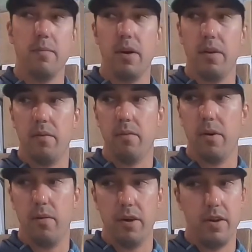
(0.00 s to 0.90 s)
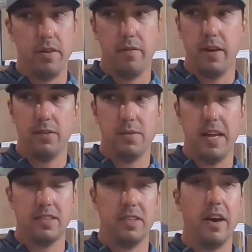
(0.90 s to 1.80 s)
but when you're faced with
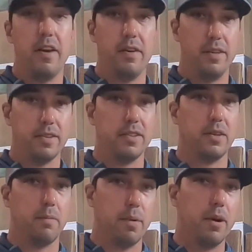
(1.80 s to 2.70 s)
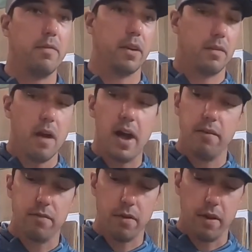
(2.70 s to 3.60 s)
that scenario, this is a perfect rod
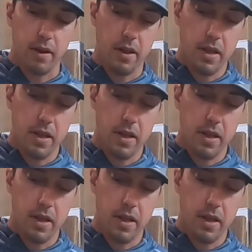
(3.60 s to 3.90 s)
for it.